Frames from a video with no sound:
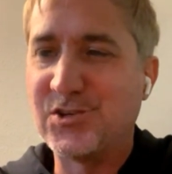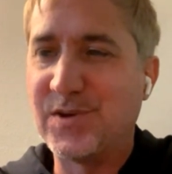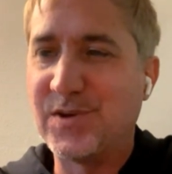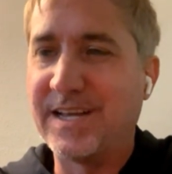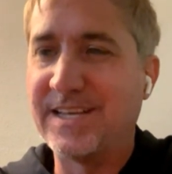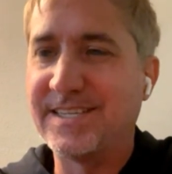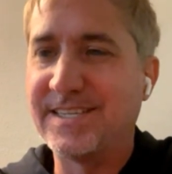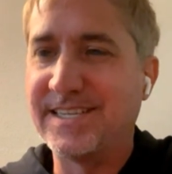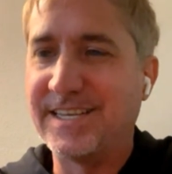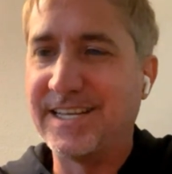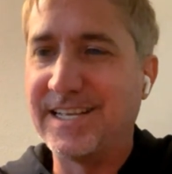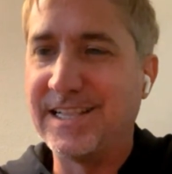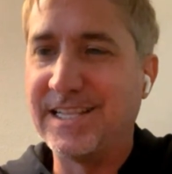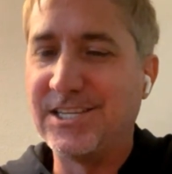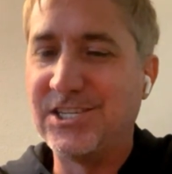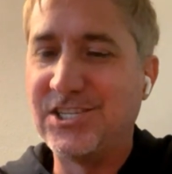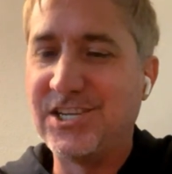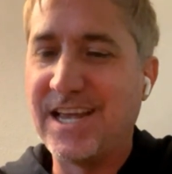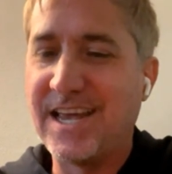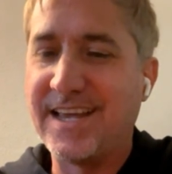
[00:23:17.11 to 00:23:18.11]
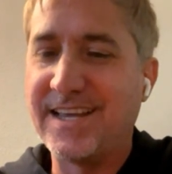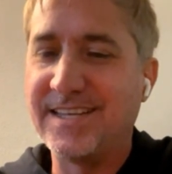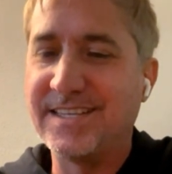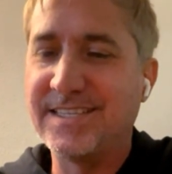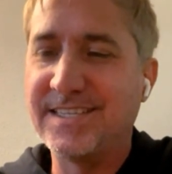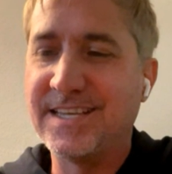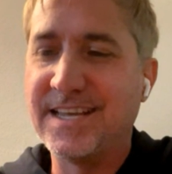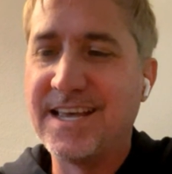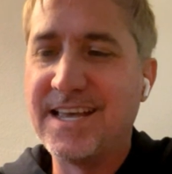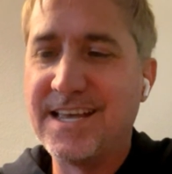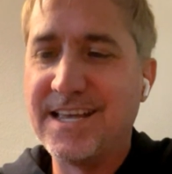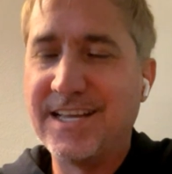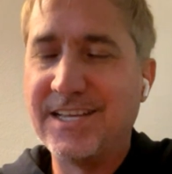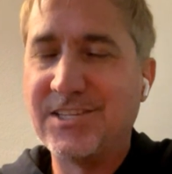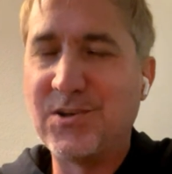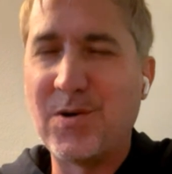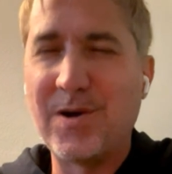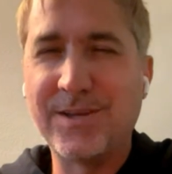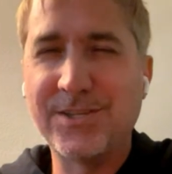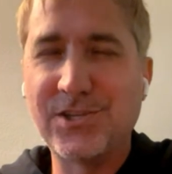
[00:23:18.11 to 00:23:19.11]
tricks and cliches
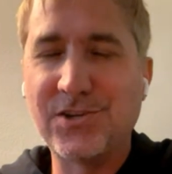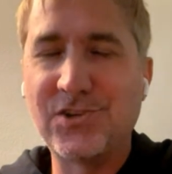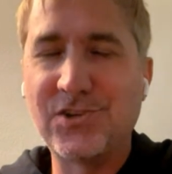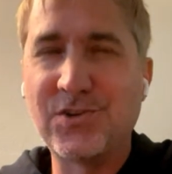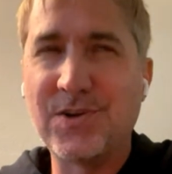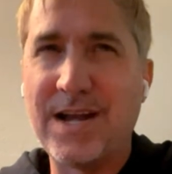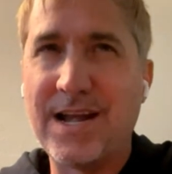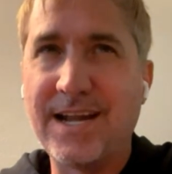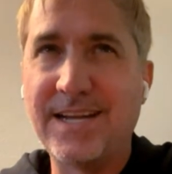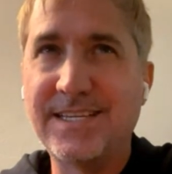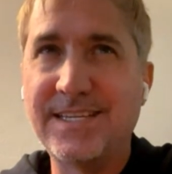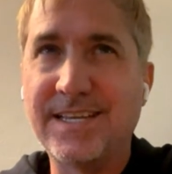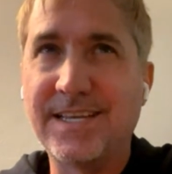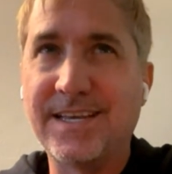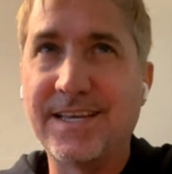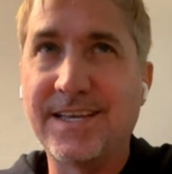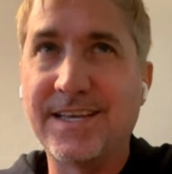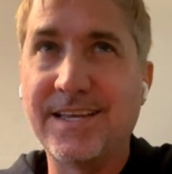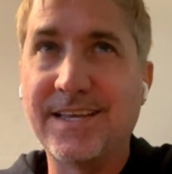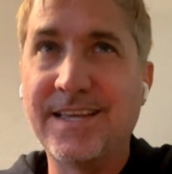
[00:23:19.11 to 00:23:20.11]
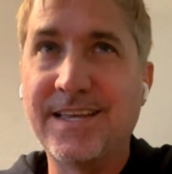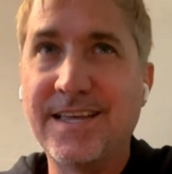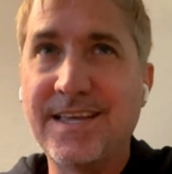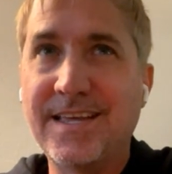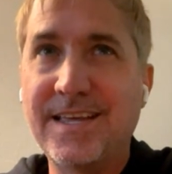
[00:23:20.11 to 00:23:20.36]
so also trying to